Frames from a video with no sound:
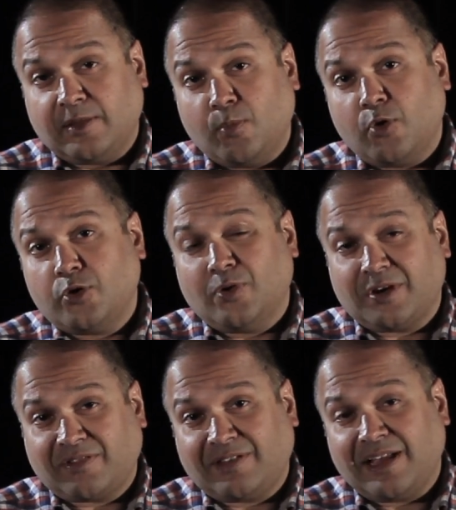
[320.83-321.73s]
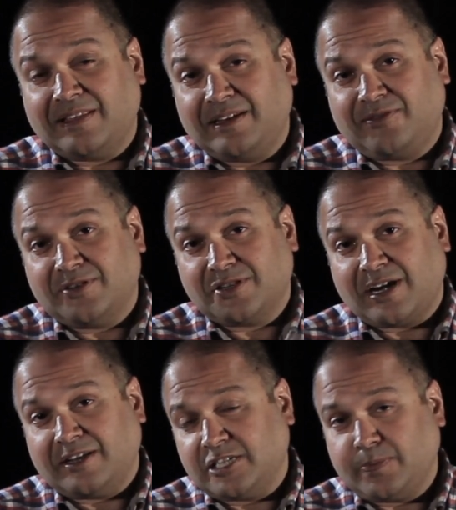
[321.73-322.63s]
the more you understand the different
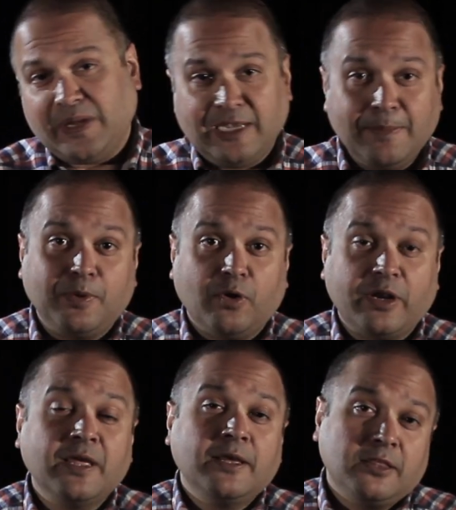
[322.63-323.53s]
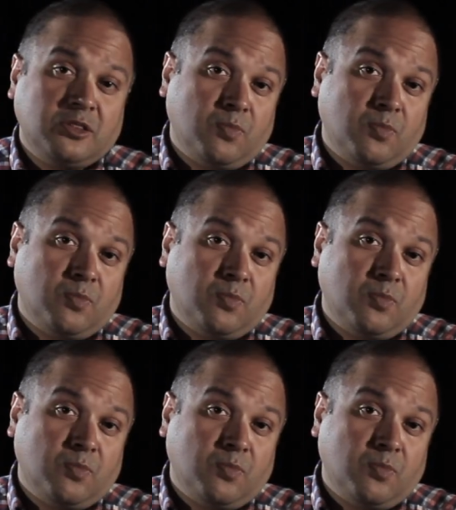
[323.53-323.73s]
strategies being deployed,